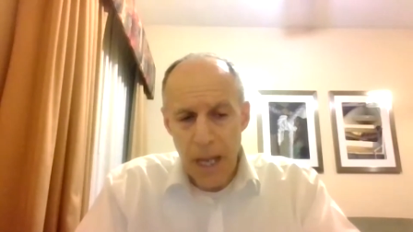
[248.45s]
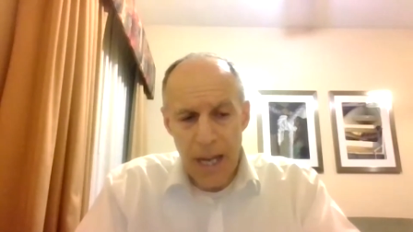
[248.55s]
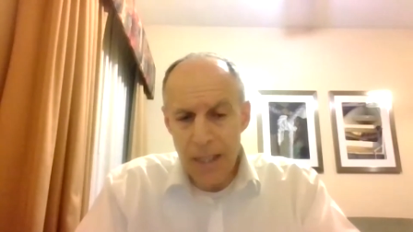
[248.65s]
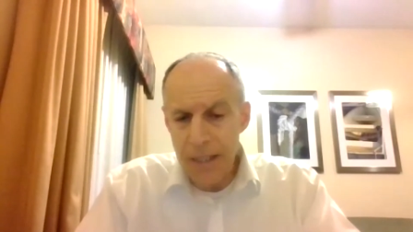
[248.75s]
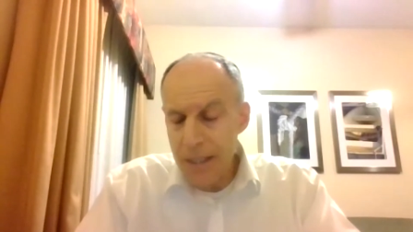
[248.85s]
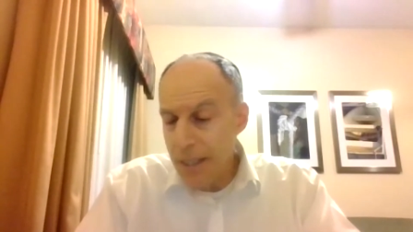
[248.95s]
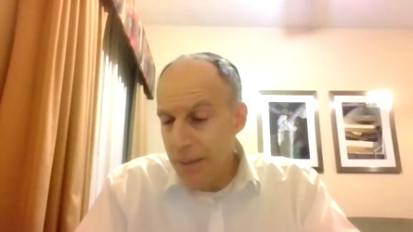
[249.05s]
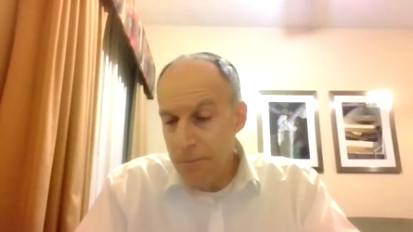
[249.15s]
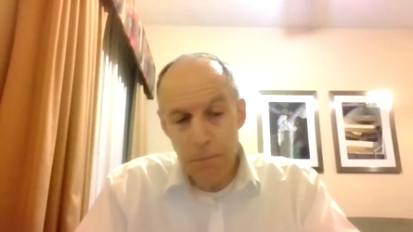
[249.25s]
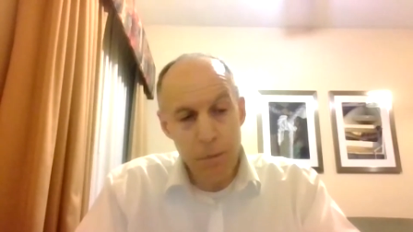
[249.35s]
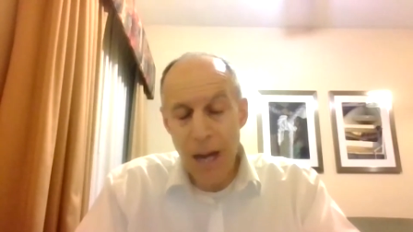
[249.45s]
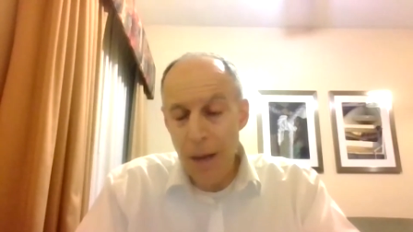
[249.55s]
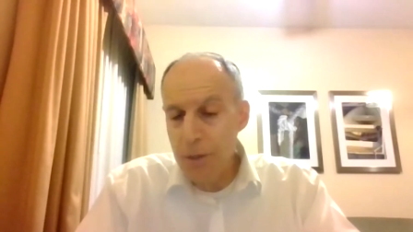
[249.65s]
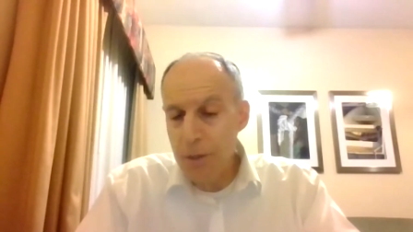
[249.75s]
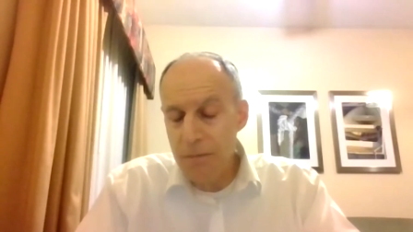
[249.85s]
and uh,
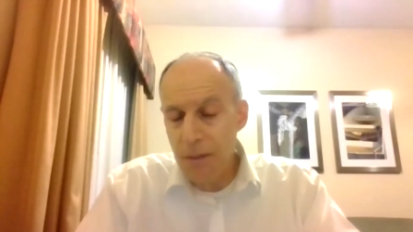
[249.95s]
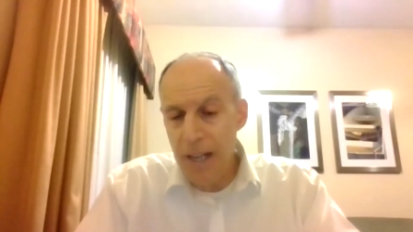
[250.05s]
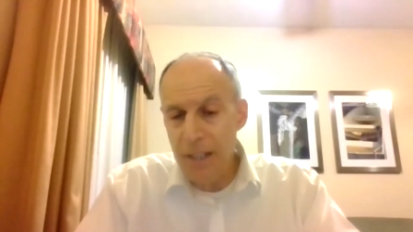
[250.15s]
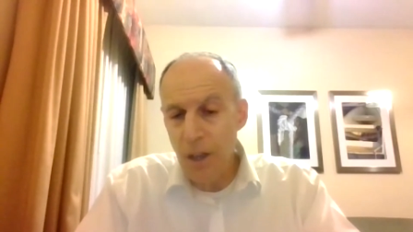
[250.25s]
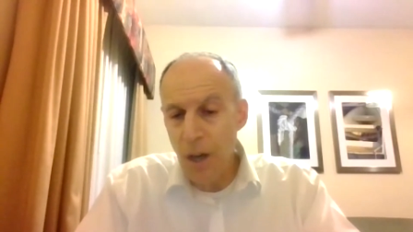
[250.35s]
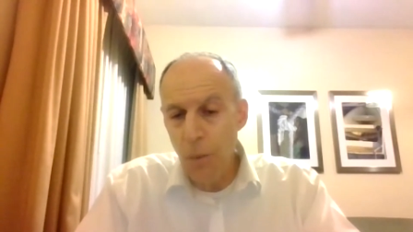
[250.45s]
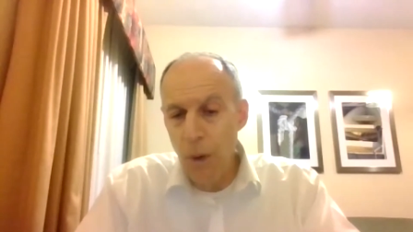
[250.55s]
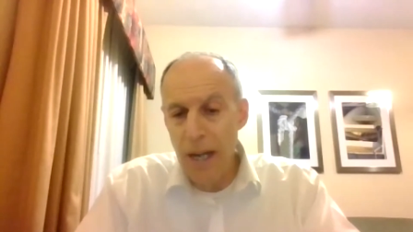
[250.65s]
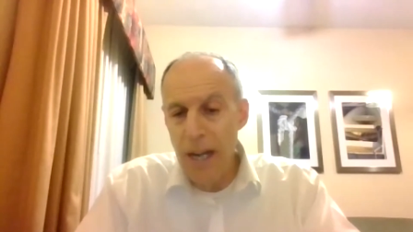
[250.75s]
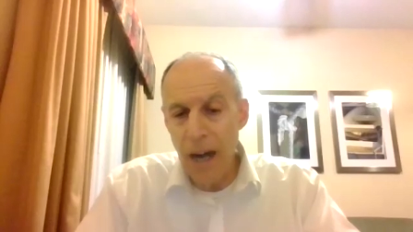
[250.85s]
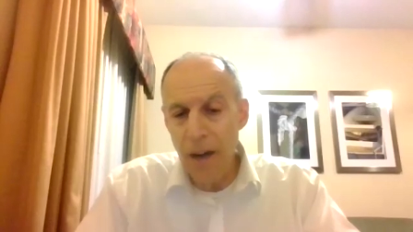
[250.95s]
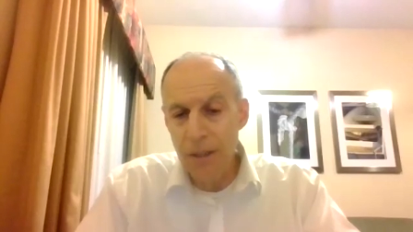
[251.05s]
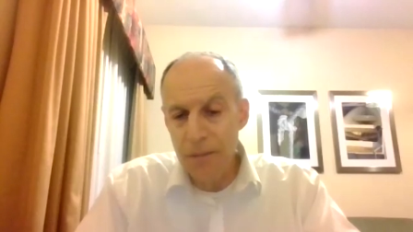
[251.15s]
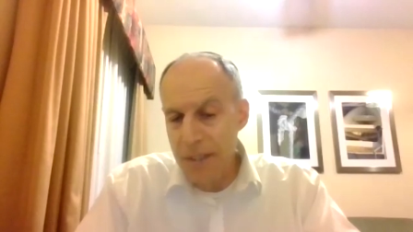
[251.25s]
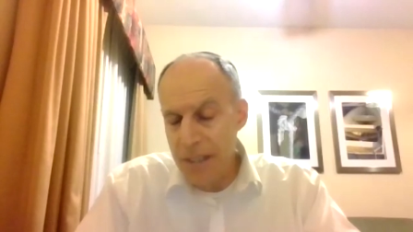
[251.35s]
perhaps could find a way
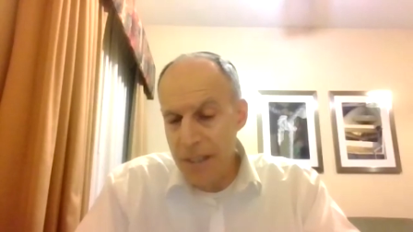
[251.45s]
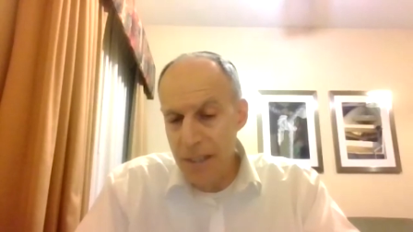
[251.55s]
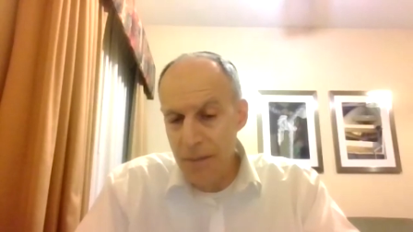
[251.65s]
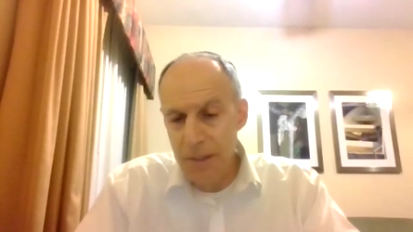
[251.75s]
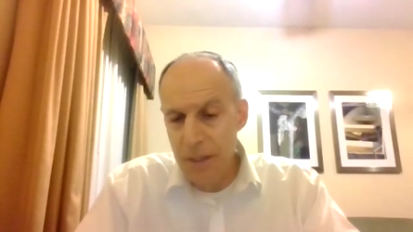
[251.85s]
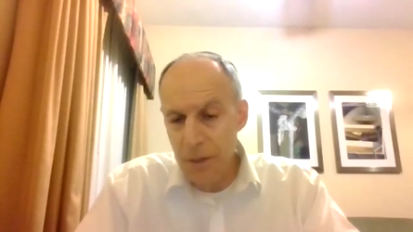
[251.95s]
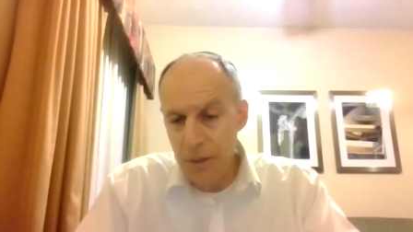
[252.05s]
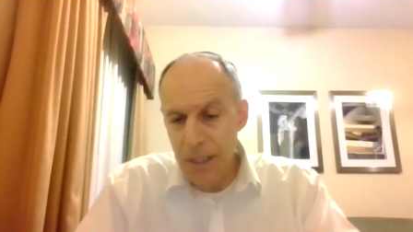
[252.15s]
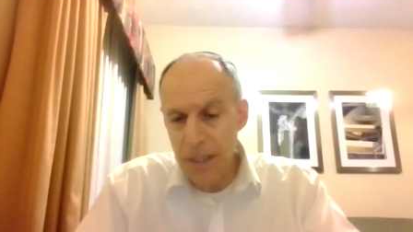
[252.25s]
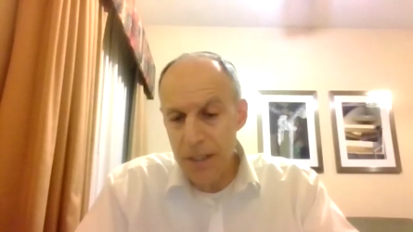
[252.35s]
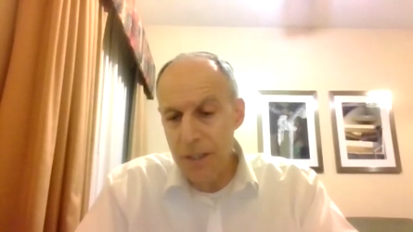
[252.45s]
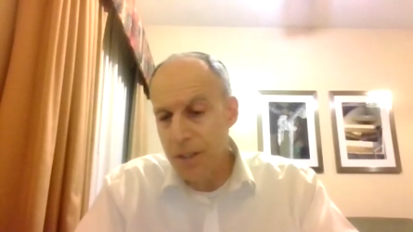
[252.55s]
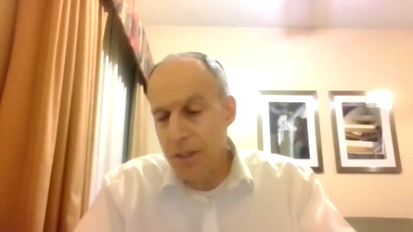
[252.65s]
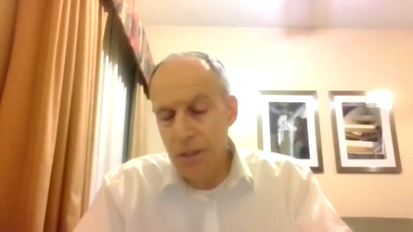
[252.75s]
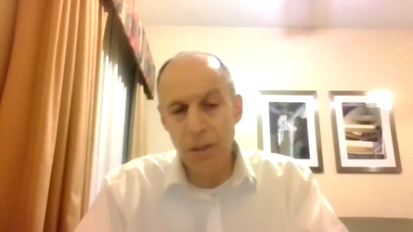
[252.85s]
out of its difficulties
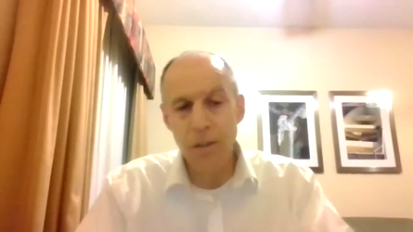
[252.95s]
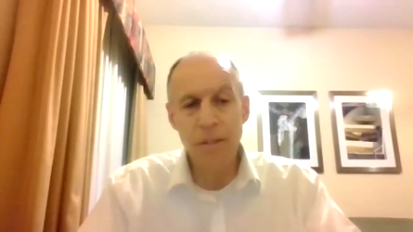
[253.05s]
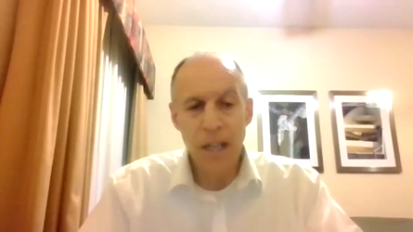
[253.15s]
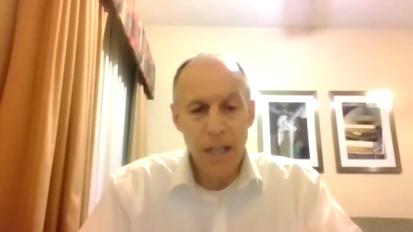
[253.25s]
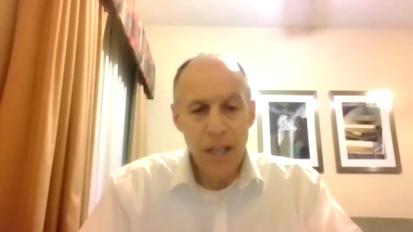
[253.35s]
to serve